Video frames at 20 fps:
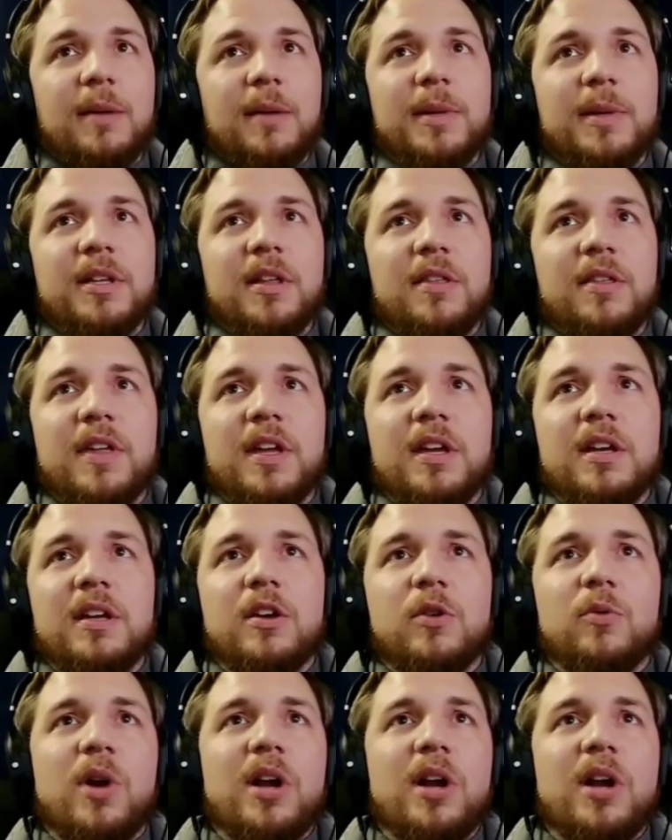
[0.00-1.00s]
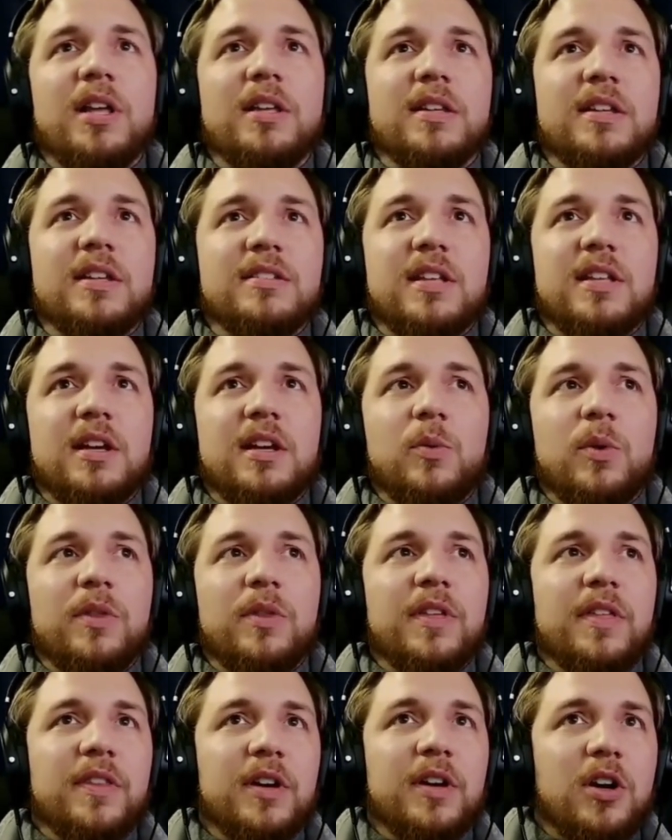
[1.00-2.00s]
I mean, the thing you're running this thing
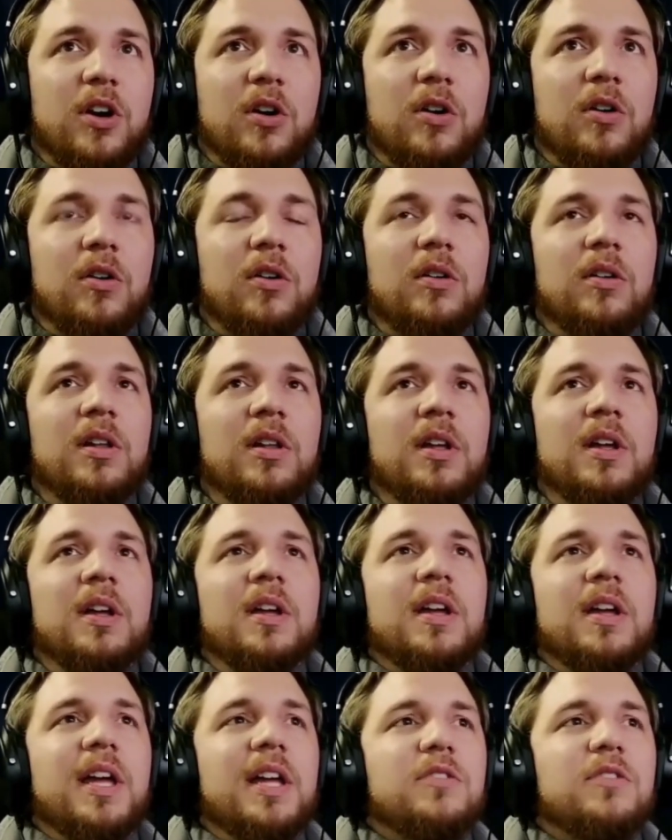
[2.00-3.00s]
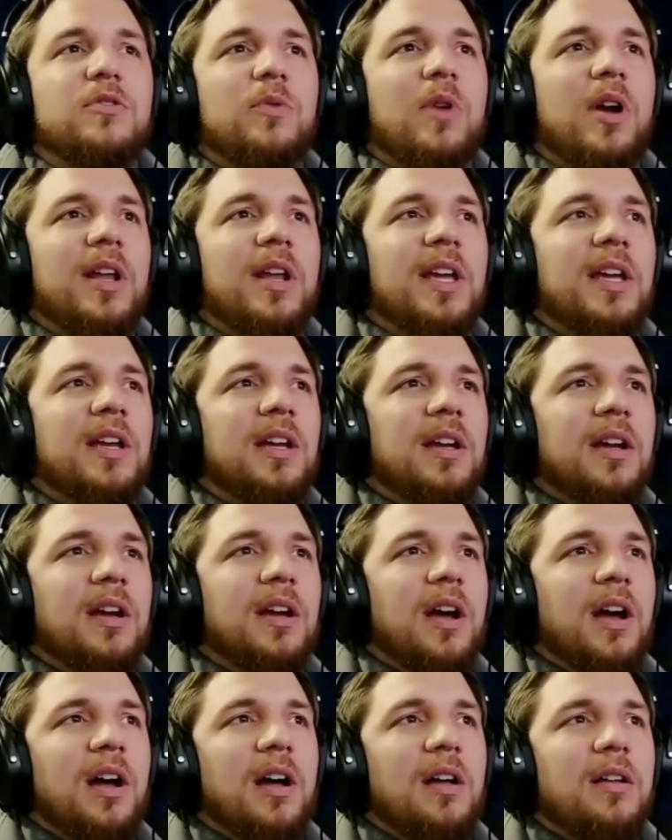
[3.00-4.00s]
within the kernel. It's running
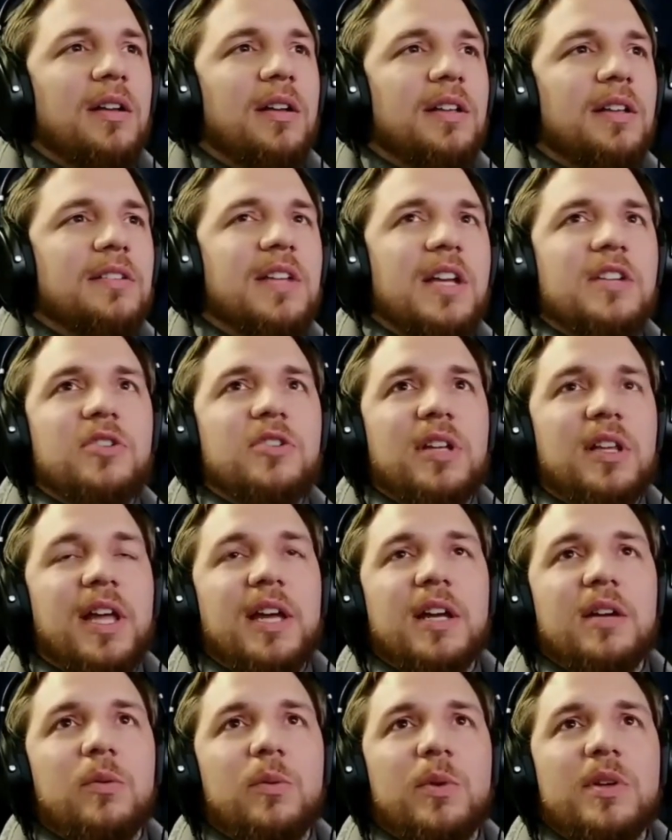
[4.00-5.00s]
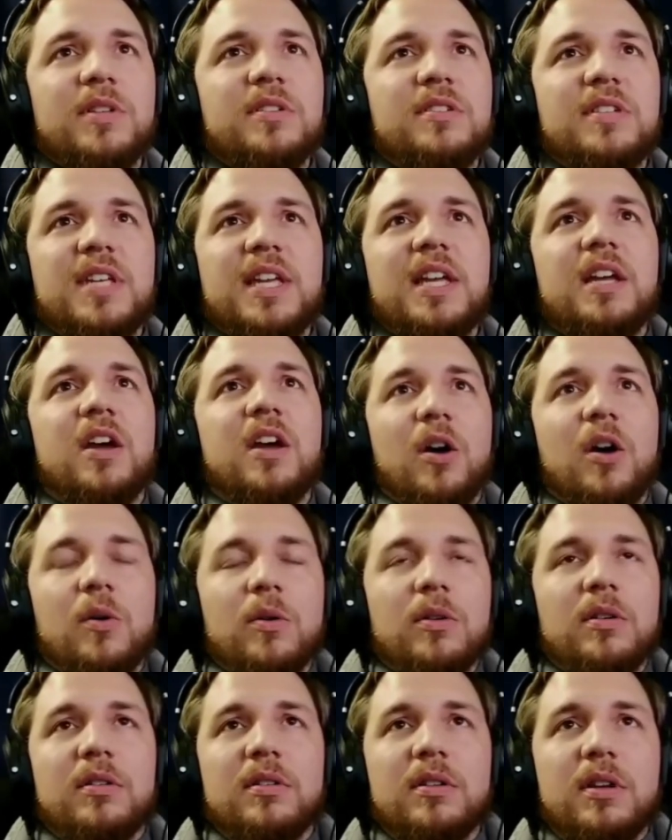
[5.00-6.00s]
uh, essentially like with C
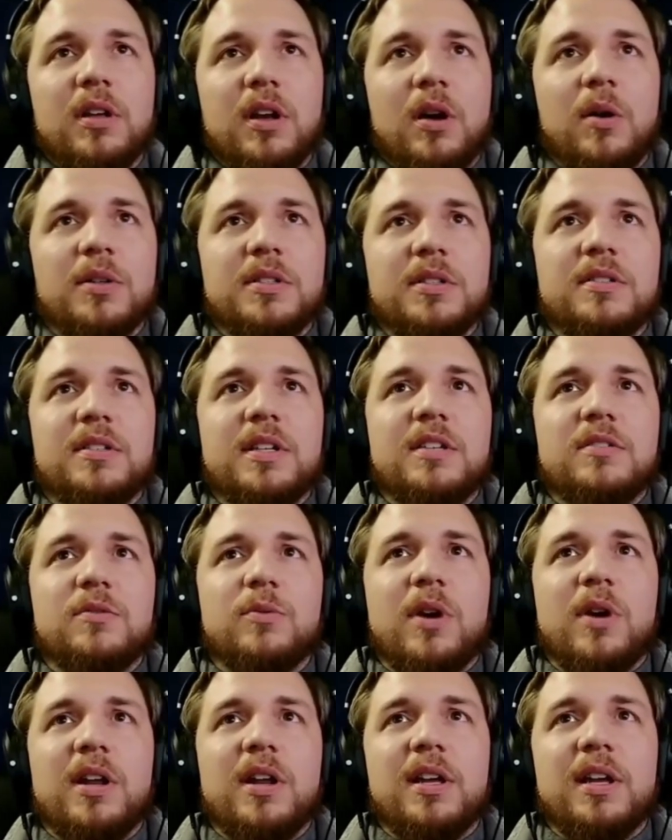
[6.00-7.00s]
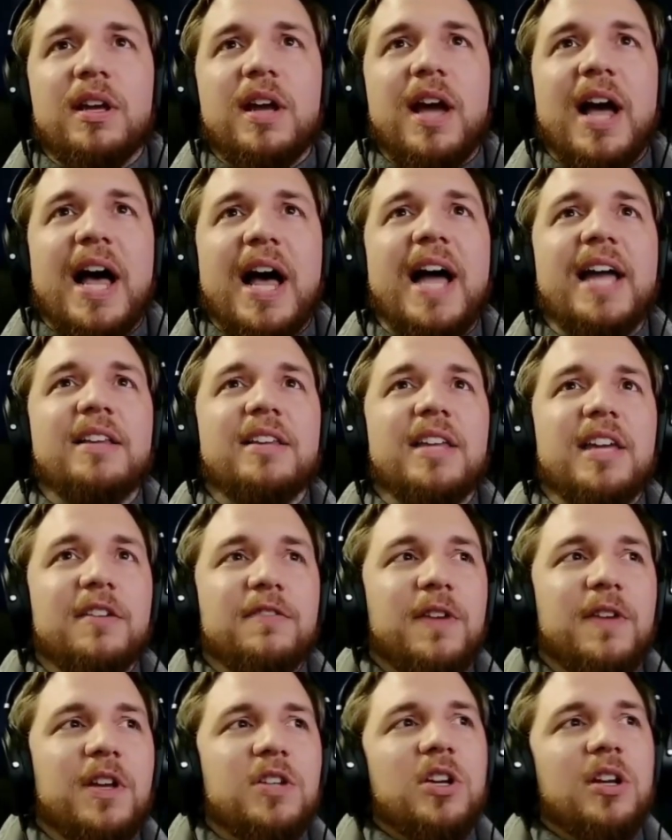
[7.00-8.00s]
code. You know, it's it's running highly
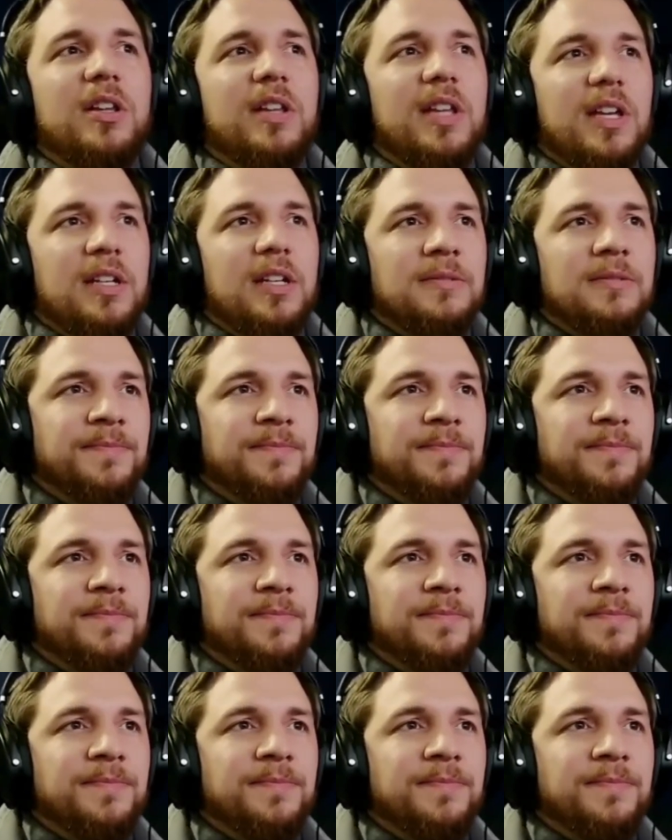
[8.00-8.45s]
efficiently.